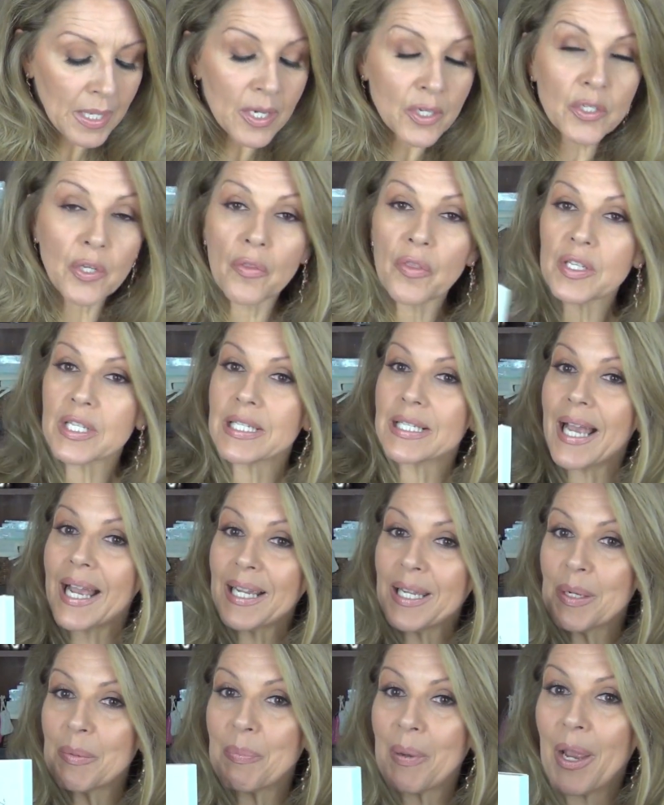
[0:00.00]
So the
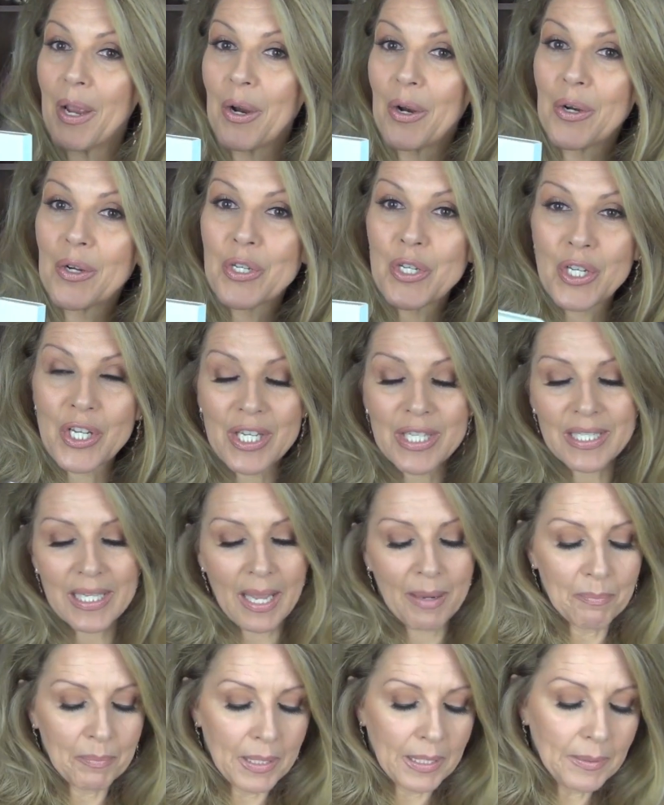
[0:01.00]
second pair she
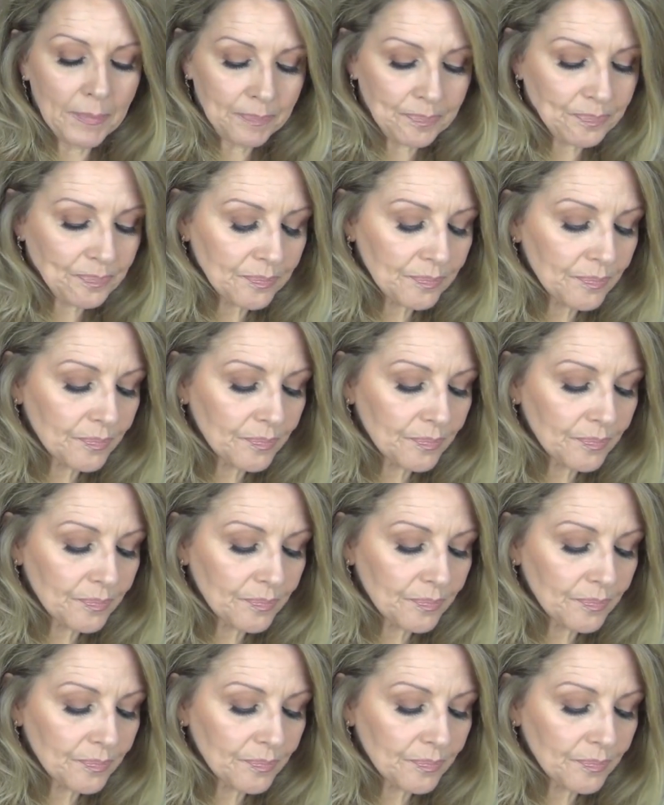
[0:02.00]
sent me